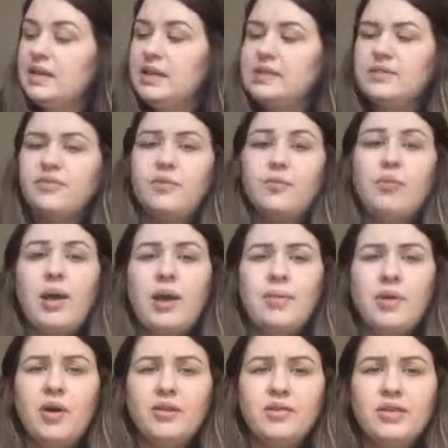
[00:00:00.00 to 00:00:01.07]
These are from
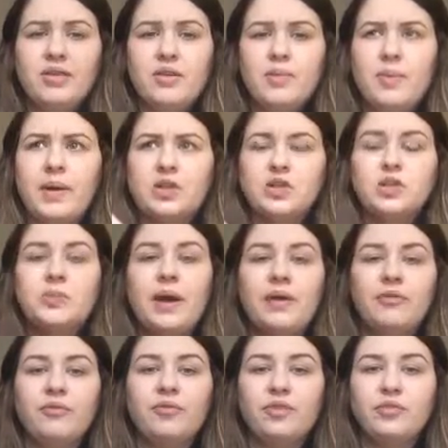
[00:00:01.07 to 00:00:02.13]
Primark. I think they're about two
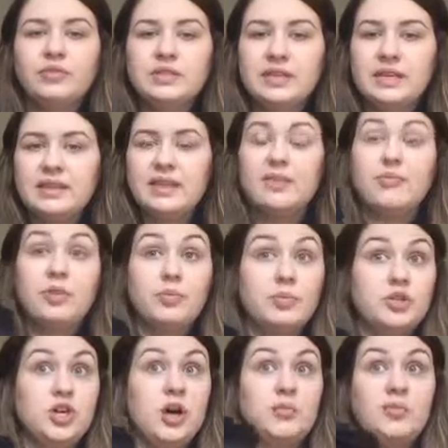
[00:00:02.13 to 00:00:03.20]
pounds fifty. I think they're in the
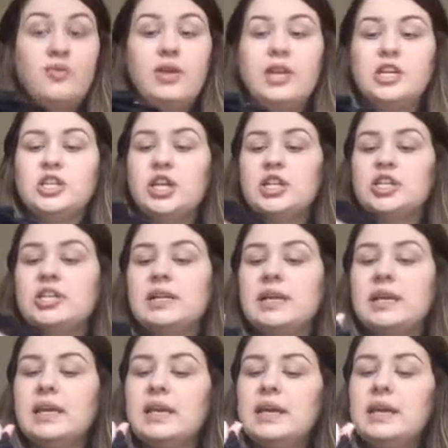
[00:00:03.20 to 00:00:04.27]
pyjama range
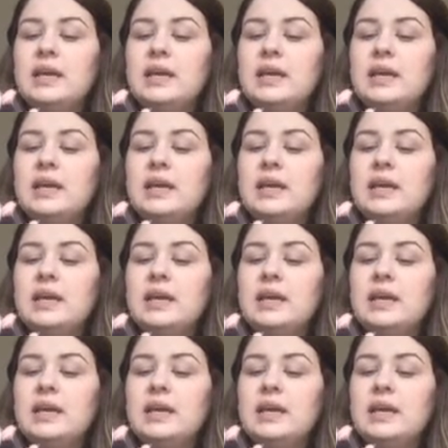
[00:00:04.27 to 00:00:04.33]
actually.